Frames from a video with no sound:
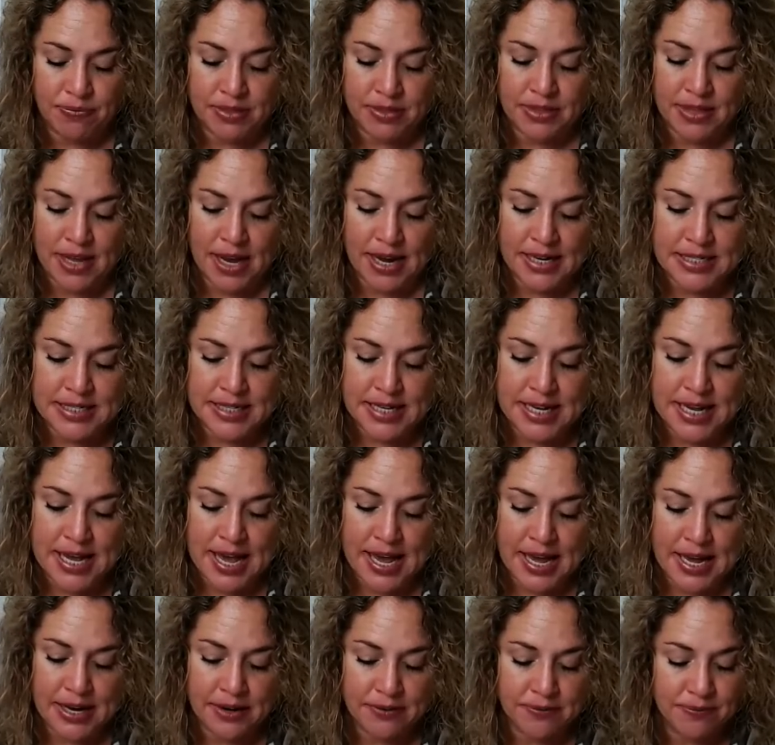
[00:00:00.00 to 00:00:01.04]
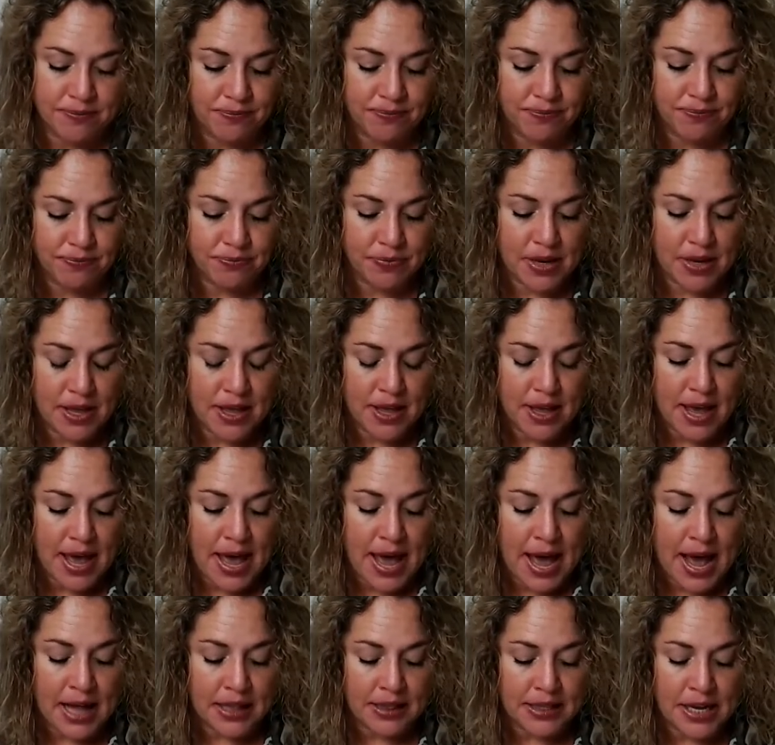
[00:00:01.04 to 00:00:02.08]
98.
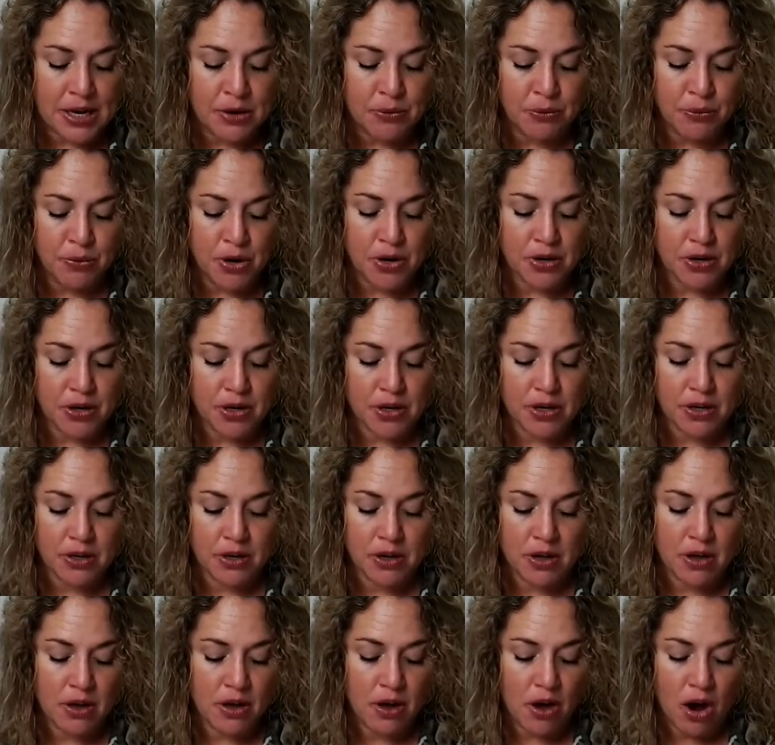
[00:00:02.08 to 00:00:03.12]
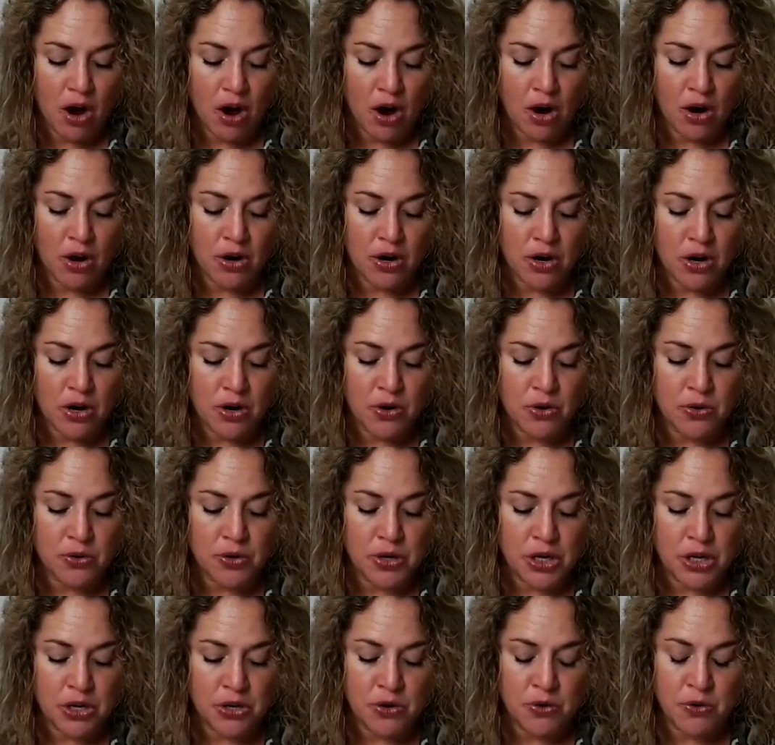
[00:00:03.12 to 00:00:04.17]
Allie Rourke, R O
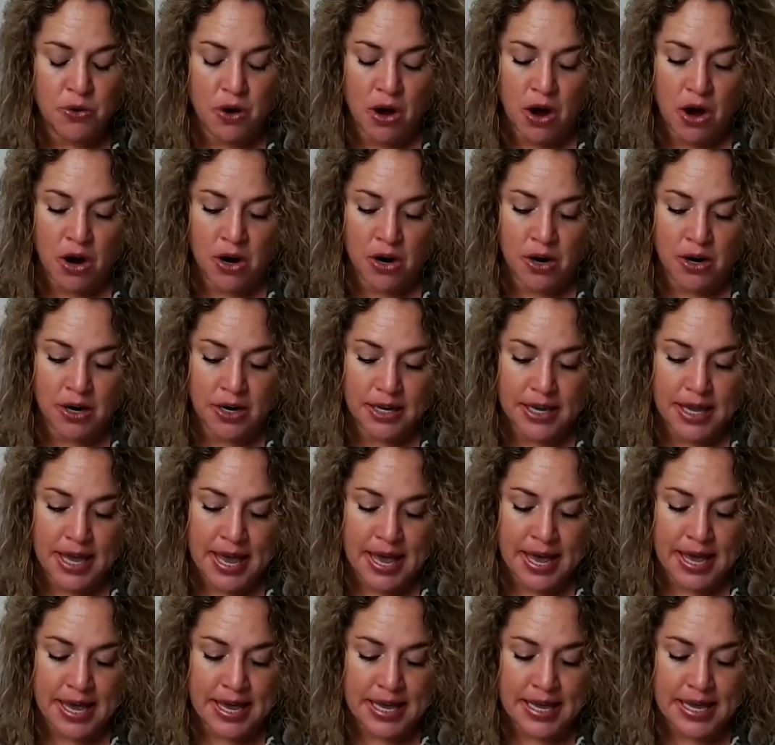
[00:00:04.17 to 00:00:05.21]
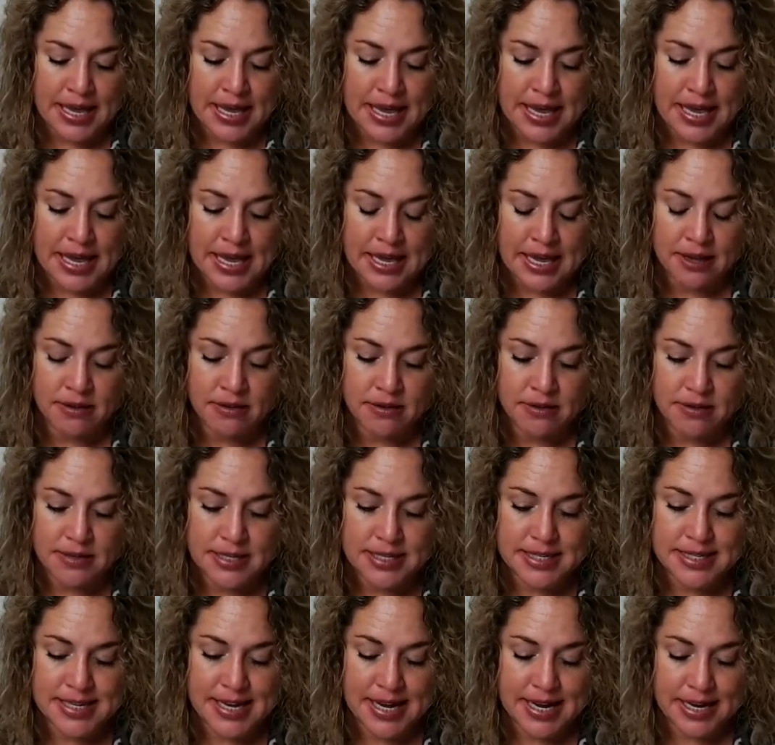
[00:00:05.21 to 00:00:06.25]
U R K E,
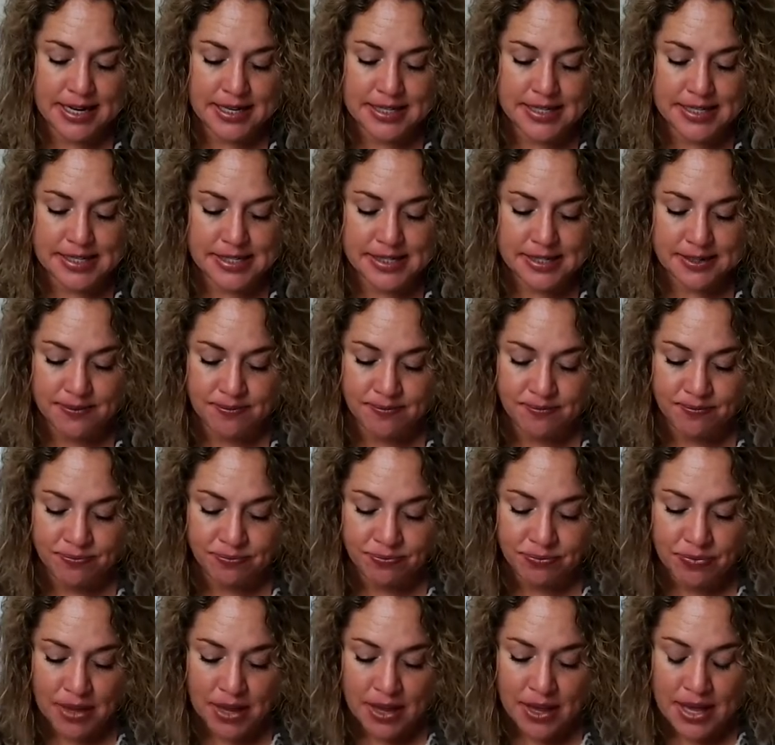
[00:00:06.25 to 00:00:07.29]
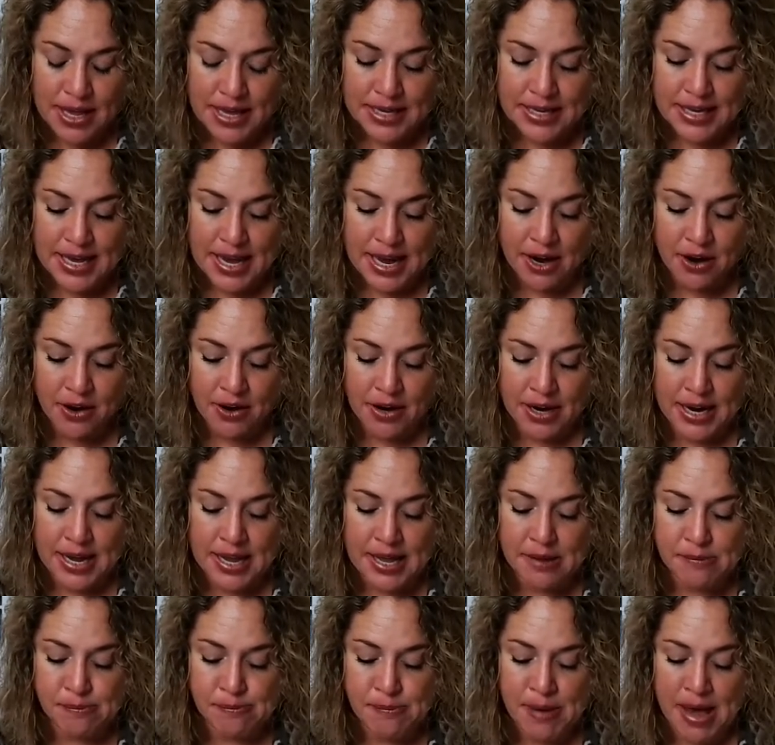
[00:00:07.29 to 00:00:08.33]
6.
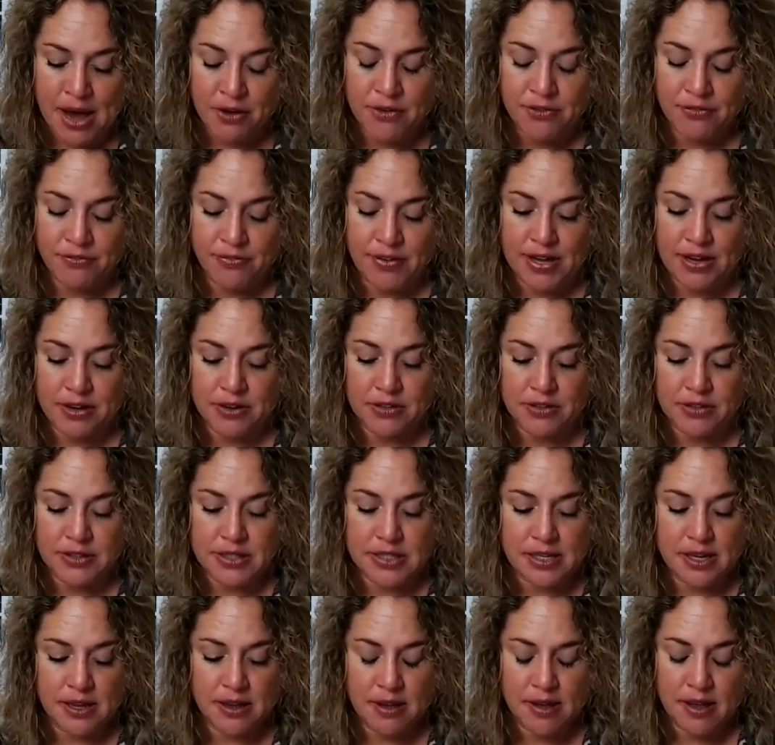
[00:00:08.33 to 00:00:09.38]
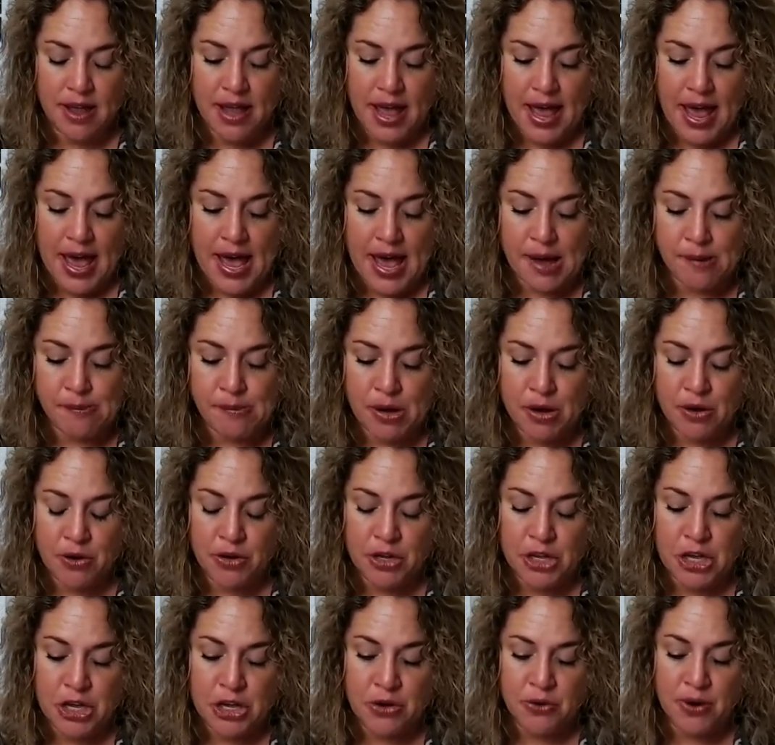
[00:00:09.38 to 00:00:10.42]
Gary Mounfield, M O
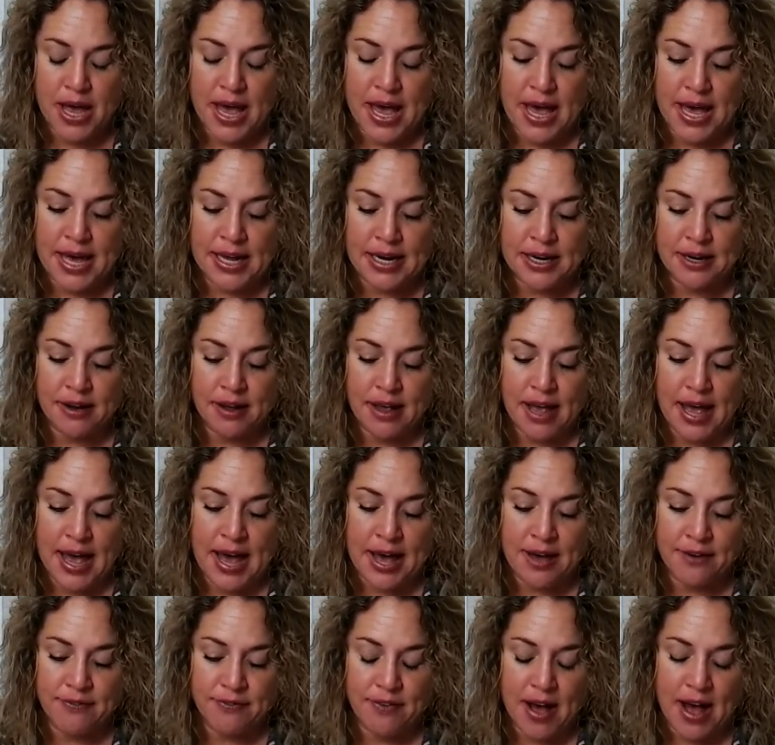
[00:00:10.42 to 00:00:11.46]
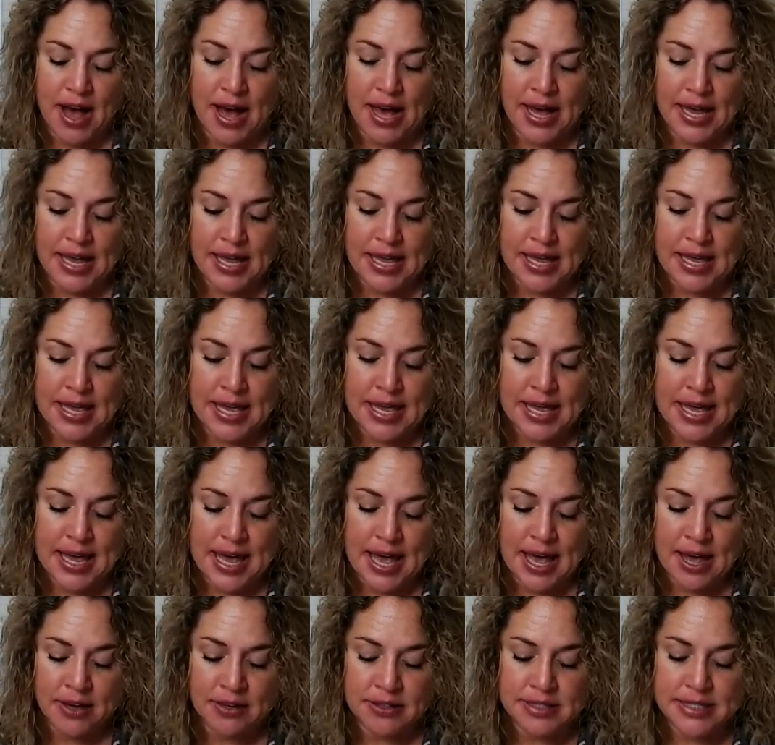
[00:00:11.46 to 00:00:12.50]
U N F I E
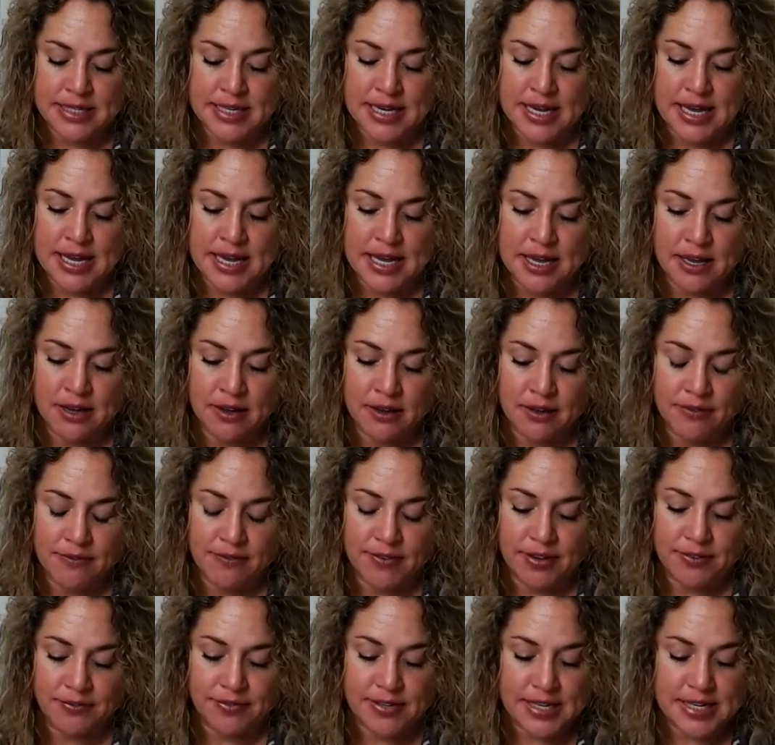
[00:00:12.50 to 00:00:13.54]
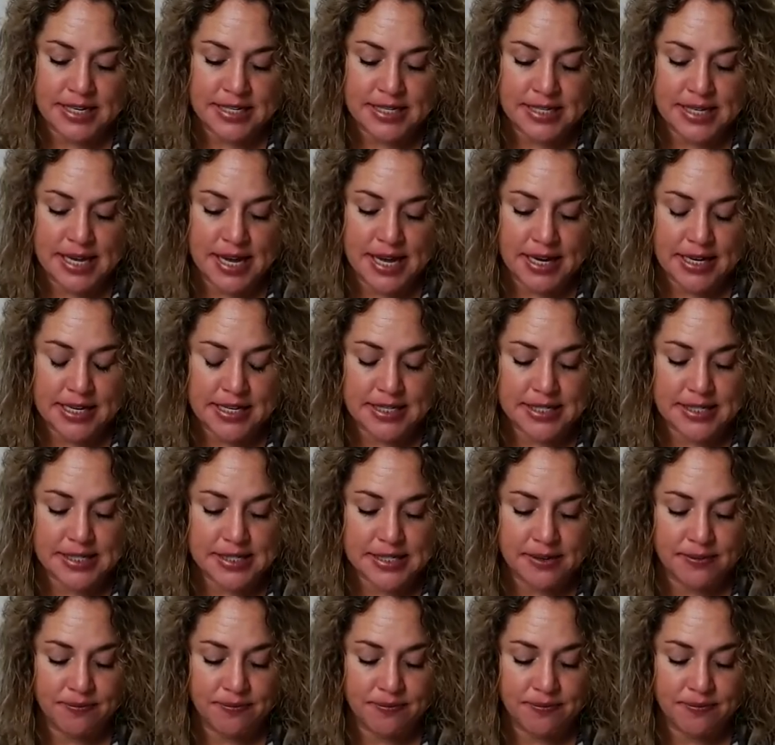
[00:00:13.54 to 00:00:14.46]
L D, 56.